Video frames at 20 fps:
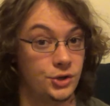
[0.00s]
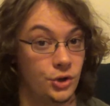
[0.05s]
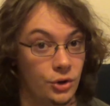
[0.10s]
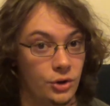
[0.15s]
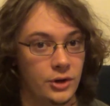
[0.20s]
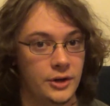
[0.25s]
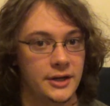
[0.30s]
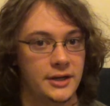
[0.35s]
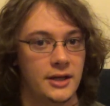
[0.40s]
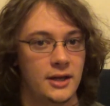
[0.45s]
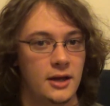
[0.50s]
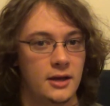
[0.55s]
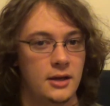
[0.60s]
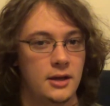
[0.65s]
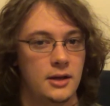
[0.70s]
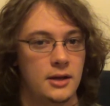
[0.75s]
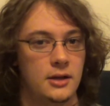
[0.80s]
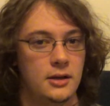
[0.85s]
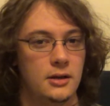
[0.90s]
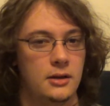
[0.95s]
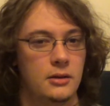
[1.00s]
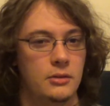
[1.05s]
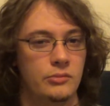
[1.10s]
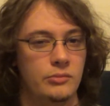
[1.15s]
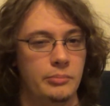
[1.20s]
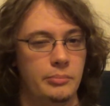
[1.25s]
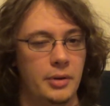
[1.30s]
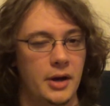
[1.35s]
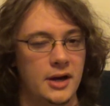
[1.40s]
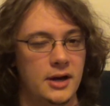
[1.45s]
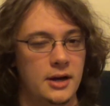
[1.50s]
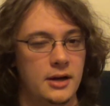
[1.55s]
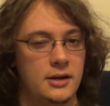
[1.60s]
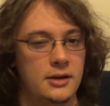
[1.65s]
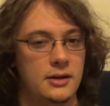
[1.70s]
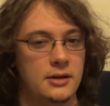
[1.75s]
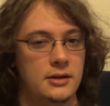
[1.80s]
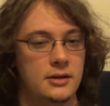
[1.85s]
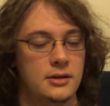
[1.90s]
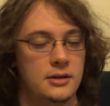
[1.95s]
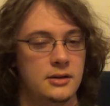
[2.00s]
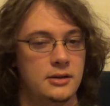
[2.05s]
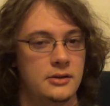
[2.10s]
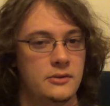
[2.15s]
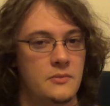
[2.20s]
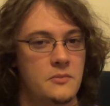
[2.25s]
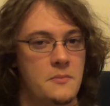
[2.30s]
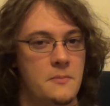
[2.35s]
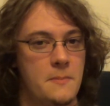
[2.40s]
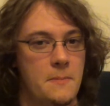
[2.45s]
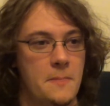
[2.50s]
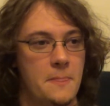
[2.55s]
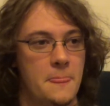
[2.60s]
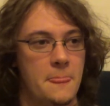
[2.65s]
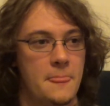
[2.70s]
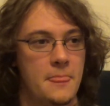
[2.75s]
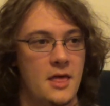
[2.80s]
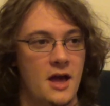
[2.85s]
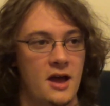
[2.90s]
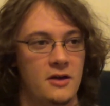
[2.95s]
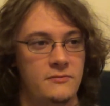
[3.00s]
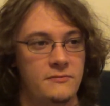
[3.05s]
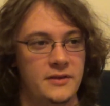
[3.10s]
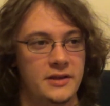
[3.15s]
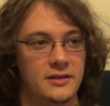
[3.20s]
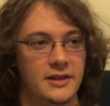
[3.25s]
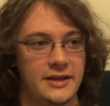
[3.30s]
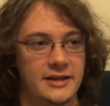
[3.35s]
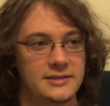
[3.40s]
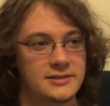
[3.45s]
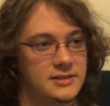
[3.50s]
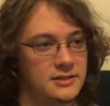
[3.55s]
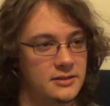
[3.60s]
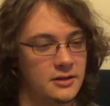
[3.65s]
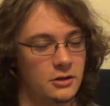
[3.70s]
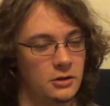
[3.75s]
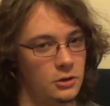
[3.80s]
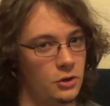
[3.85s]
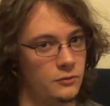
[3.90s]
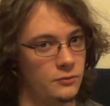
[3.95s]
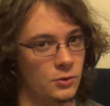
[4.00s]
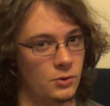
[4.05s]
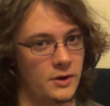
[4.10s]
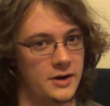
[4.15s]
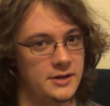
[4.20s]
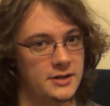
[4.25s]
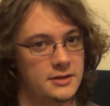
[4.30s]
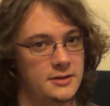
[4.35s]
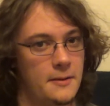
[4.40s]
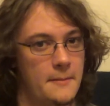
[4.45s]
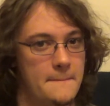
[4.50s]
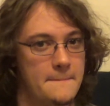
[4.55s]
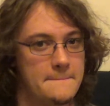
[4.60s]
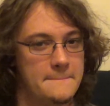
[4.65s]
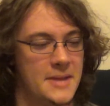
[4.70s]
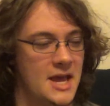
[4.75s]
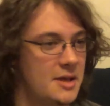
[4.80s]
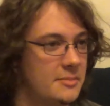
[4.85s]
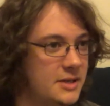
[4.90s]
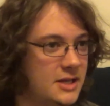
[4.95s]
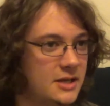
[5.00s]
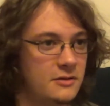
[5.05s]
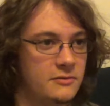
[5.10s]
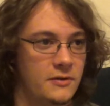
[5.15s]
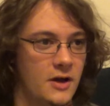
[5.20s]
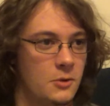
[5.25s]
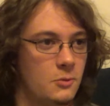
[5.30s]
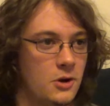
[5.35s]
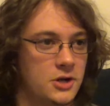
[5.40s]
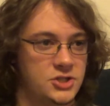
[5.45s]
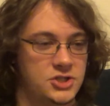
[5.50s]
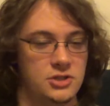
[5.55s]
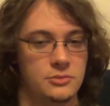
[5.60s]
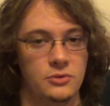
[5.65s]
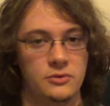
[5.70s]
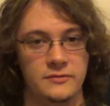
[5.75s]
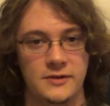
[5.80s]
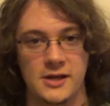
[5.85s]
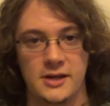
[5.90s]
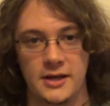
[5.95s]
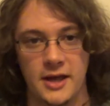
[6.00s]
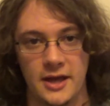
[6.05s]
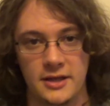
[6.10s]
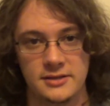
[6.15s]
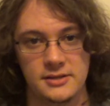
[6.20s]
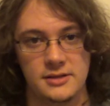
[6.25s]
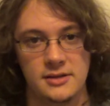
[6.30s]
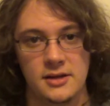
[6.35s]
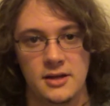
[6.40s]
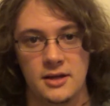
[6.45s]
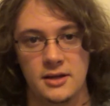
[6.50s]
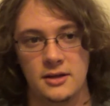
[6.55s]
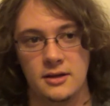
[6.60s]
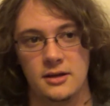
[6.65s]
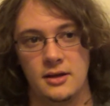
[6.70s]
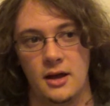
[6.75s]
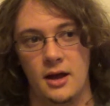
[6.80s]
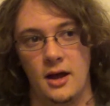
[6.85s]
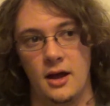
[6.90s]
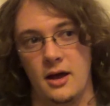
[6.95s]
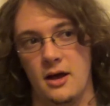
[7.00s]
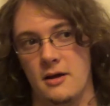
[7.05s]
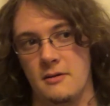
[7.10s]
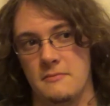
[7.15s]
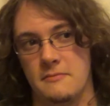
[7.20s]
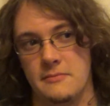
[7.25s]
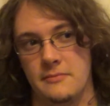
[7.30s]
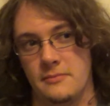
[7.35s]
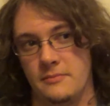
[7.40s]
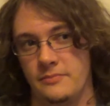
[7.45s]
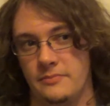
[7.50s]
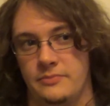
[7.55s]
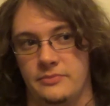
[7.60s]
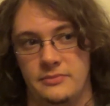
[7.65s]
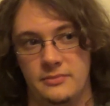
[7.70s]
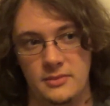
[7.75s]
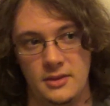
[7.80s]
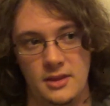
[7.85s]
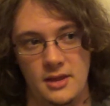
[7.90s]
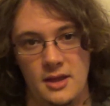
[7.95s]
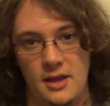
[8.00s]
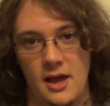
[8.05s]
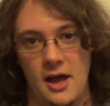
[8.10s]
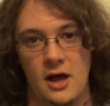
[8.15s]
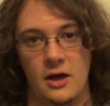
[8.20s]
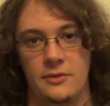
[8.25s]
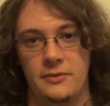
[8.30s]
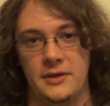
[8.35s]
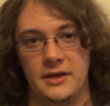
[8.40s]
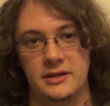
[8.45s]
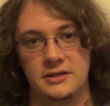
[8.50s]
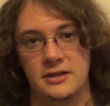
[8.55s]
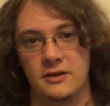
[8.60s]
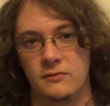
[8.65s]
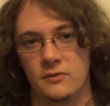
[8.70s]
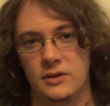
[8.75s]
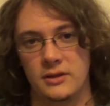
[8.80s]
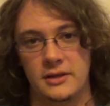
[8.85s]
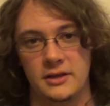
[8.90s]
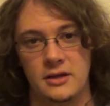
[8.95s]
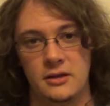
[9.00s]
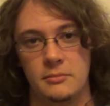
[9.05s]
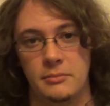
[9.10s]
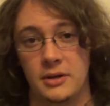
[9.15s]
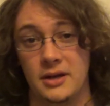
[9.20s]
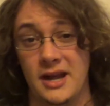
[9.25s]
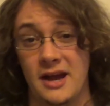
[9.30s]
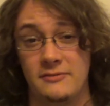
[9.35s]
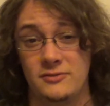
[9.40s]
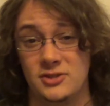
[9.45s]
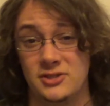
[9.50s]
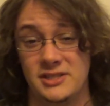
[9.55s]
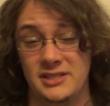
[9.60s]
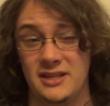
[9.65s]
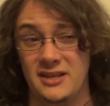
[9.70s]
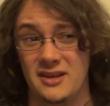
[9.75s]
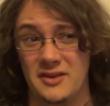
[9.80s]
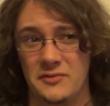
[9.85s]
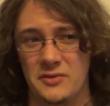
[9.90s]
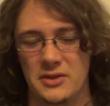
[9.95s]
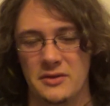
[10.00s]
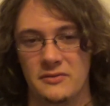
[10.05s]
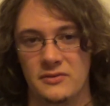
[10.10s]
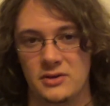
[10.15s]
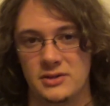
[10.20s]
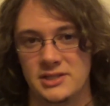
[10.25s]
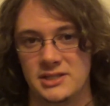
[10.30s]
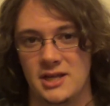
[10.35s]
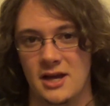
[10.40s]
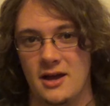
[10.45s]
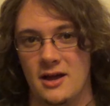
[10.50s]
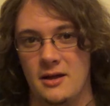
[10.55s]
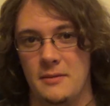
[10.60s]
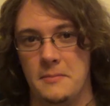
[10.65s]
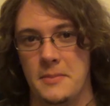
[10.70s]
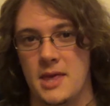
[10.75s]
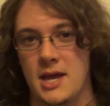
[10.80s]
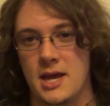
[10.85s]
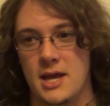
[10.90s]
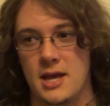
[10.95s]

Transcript: good, but I feel like it's a little overrated. Maybe if I watch the movie again, I'll think differently. But after seeing it for the first time,